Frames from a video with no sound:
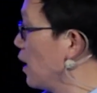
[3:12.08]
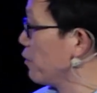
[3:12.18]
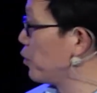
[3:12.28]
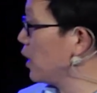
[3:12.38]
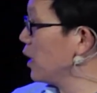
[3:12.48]

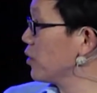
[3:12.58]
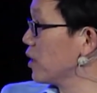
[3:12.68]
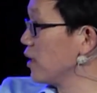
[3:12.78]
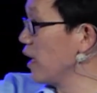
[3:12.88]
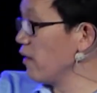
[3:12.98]
really
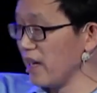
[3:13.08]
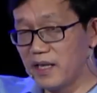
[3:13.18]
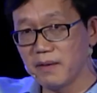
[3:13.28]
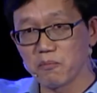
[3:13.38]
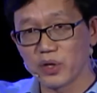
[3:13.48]
interesting. They have
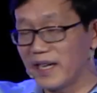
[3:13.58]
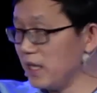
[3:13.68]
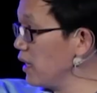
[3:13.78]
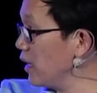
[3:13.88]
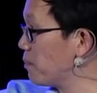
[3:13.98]
more than
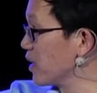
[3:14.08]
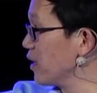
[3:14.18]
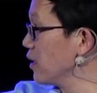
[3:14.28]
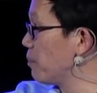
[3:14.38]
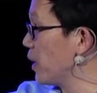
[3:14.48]

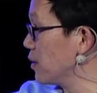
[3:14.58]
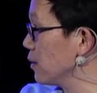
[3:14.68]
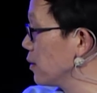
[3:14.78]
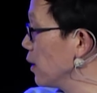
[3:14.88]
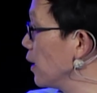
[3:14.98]
88% of
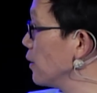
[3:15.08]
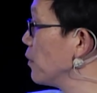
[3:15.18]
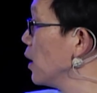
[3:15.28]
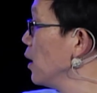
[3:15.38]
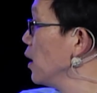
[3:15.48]
peasants and
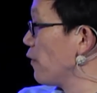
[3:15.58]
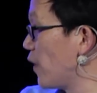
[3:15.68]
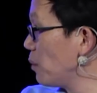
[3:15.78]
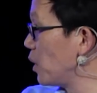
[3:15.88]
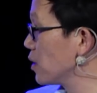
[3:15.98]
the
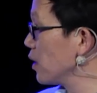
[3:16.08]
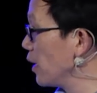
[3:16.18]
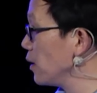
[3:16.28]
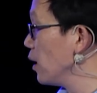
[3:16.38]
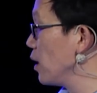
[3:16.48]
farmers,
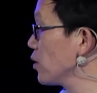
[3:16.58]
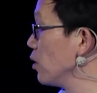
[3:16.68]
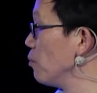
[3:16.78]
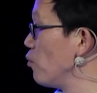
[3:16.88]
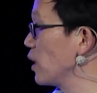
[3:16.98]
and
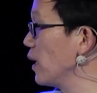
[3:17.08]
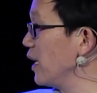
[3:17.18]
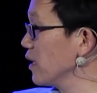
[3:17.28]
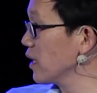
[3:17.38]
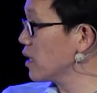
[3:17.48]
also more than
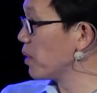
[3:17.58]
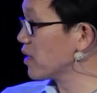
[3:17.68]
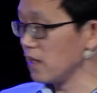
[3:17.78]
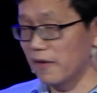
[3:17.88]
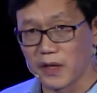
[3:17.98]

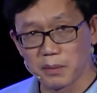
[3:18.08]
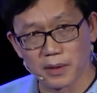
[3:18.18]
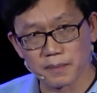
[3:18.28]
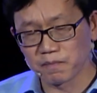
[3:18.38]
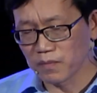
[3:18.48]
60% are
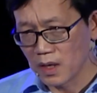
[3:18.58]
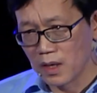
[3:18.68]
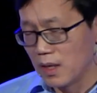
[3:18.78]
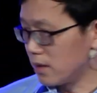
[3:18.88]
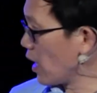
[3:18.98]
female.
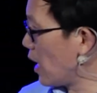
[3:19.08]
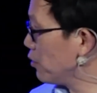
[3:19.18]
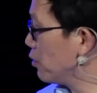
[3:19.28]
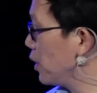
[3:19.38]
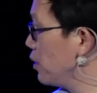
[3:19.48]
So how
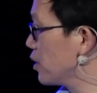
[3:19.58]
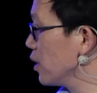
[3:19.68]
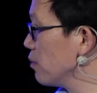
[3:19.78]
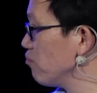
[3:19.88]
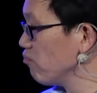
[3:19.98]
do we use
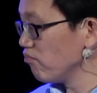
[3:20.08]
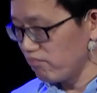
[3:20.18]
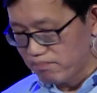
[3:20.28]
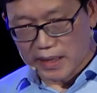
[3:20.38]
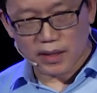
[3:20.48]
better